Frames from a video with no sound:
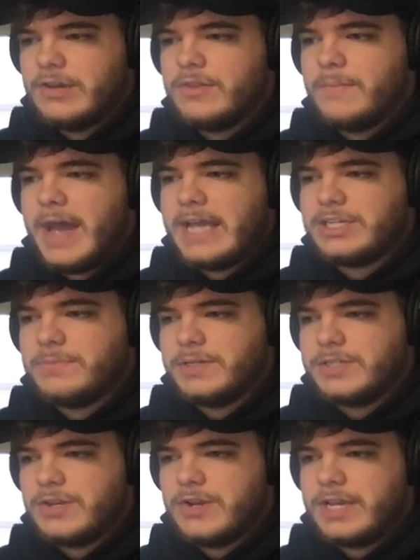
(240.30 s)
I know the matchup
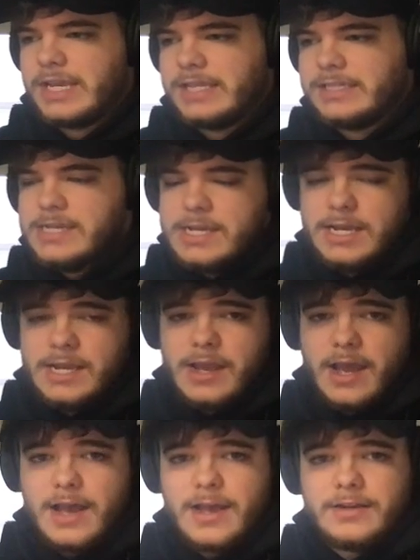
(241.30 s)
is good against
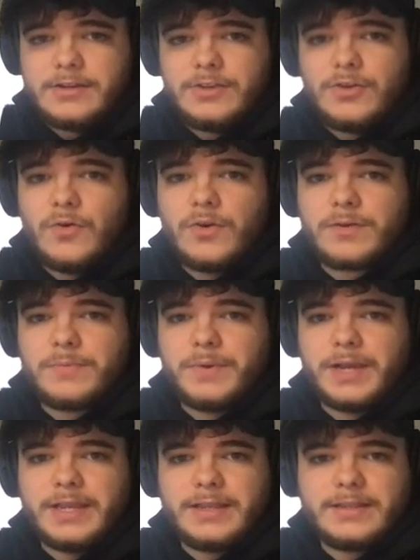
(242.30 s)
New York,
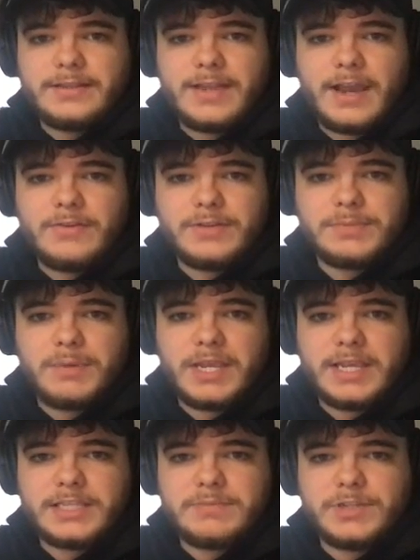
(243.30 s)
but now he's
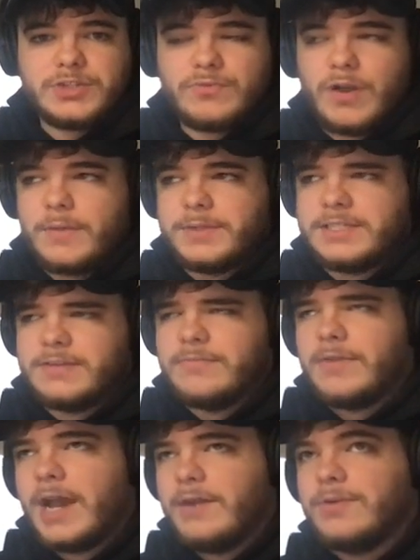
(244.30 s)
playing against Mitchell
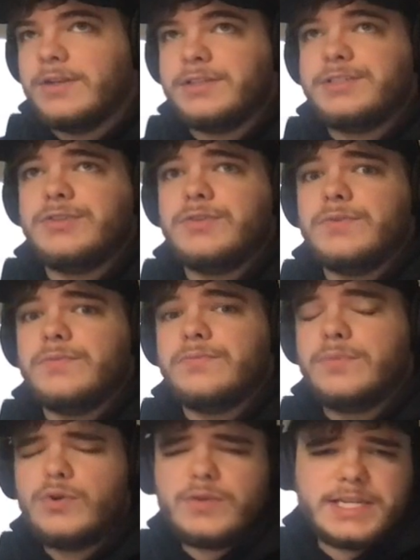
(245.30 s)
Robinson, I would
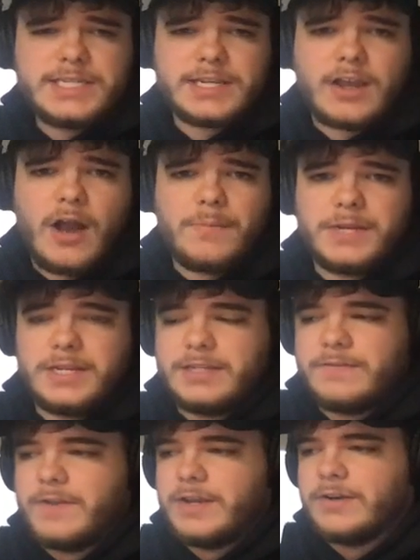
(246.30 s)
assume, who is a competent
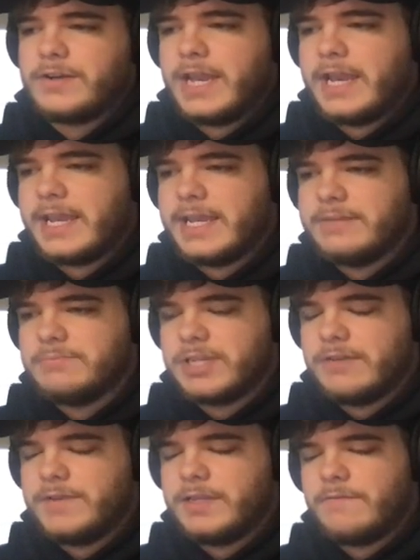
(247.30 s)
defender, can get
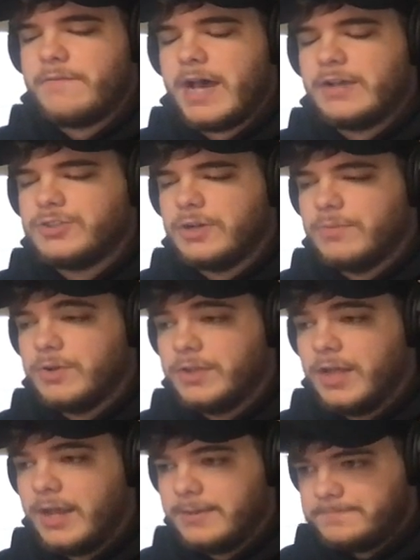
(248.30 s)
himself into foul trouble a
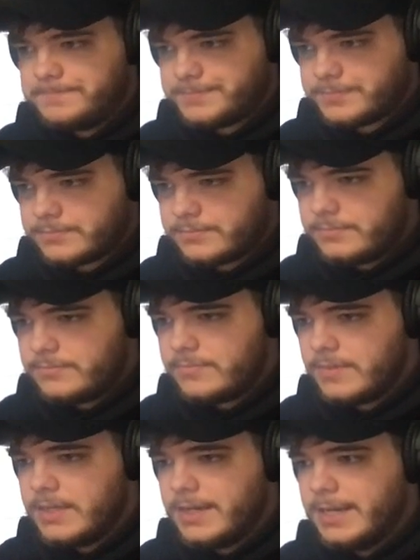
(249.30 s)
lot.
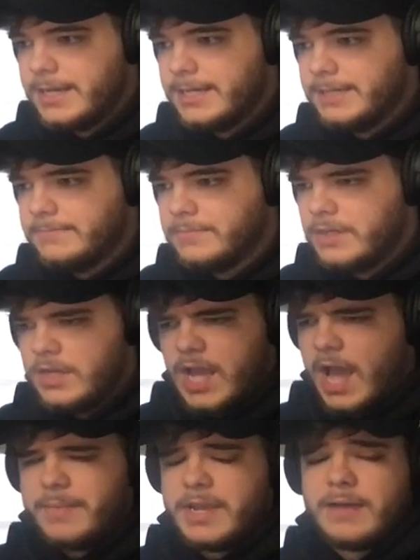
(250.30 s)

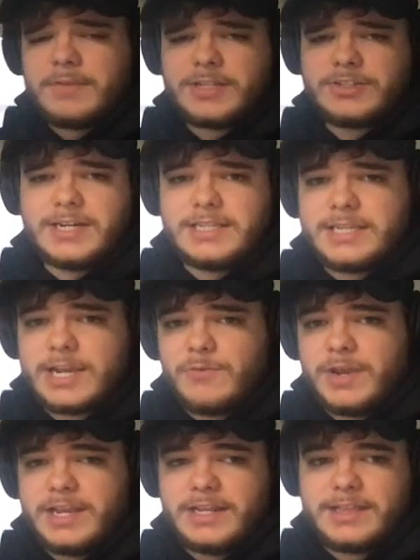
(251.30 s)
I mean, I'm not trying to take
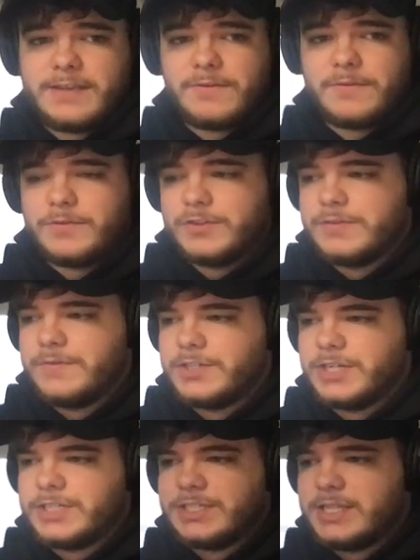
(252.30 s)
away anything from
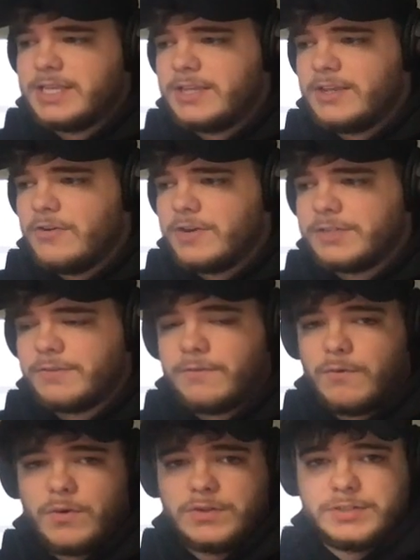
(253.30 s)
Vucevic. I just think Jokic for
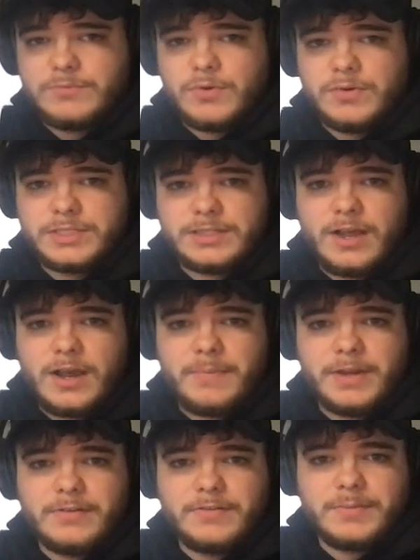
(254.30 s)
400 more is a lot
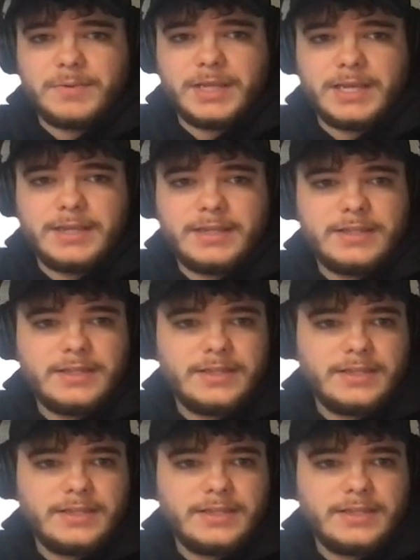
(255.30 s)
better of a play.